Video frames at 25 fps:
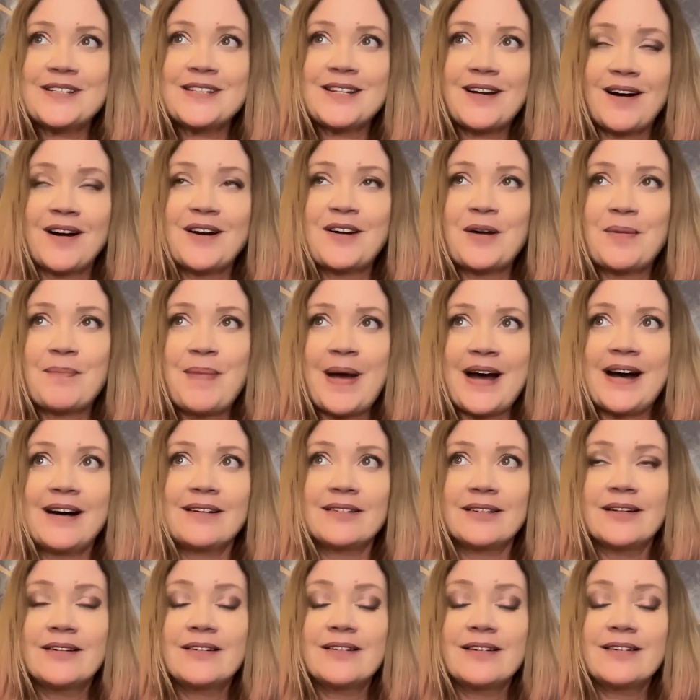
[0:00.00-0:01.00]
to talk
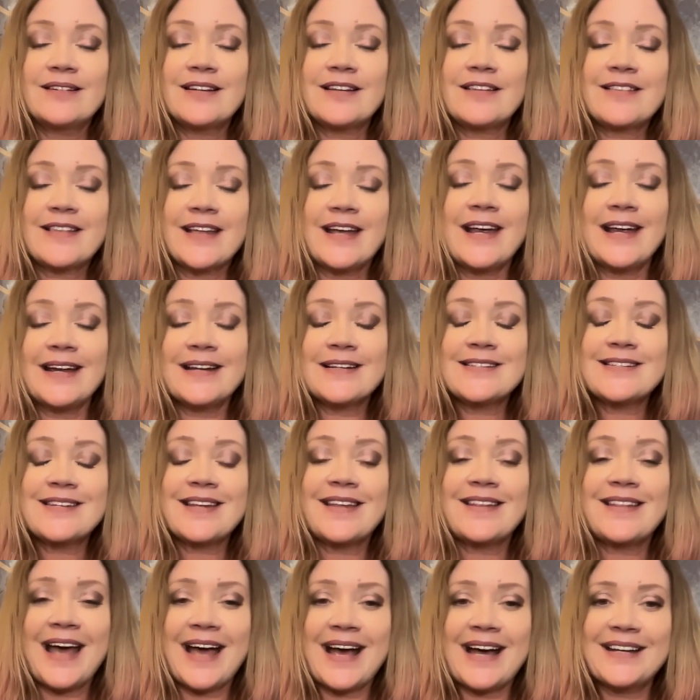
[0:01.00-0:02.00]
about the things
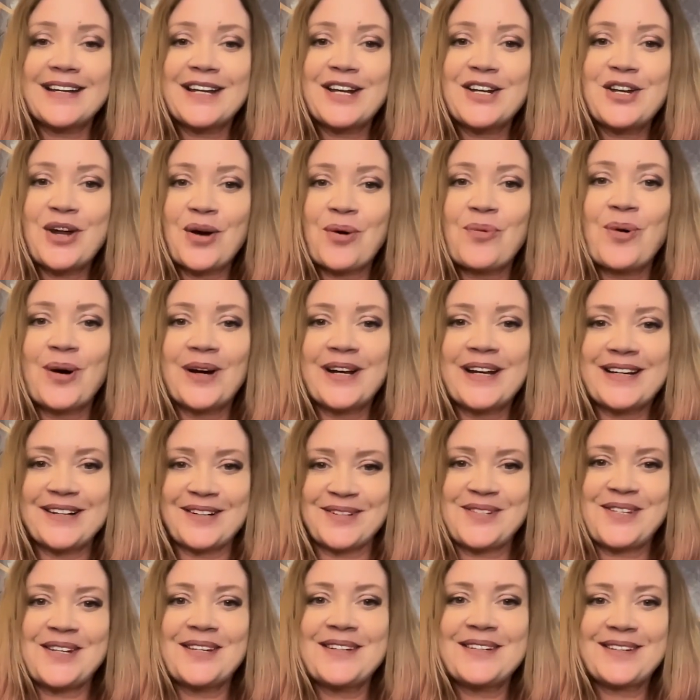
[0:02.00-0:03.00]
that no one
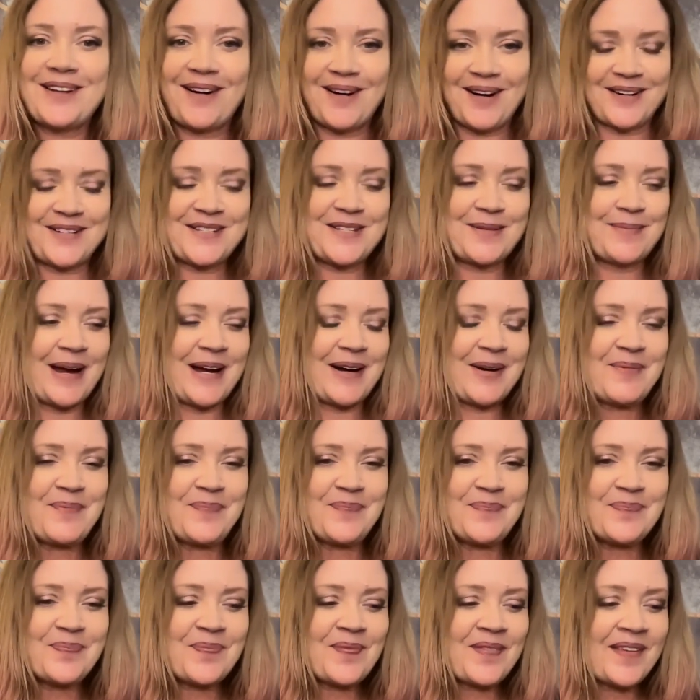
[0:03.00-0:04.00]
else talks about.
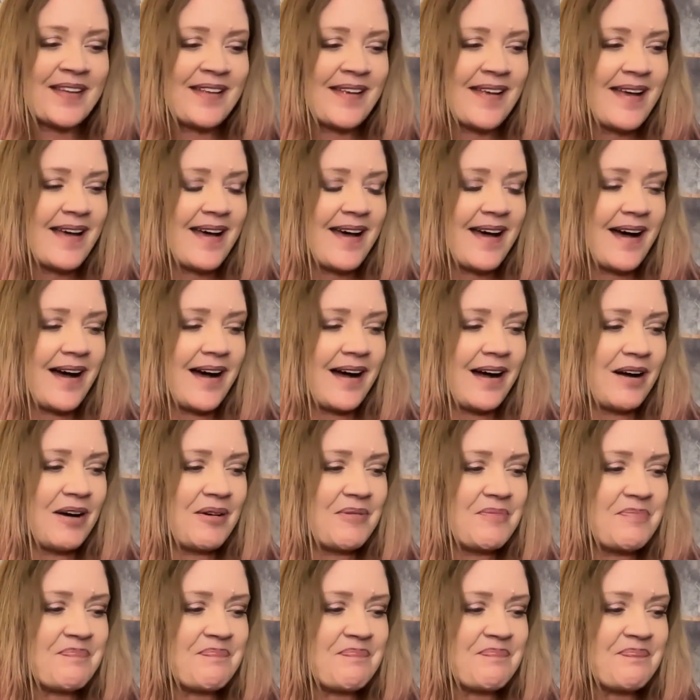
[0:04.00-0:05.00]

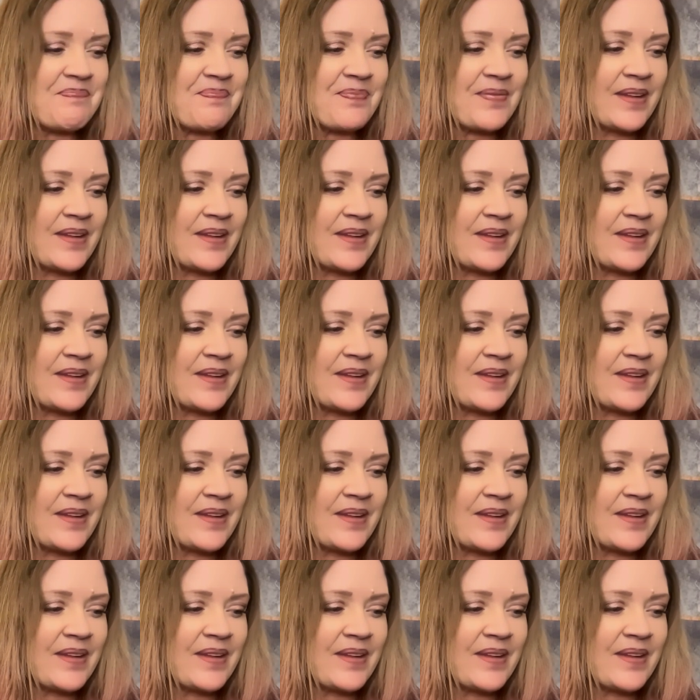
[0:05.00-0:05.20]
And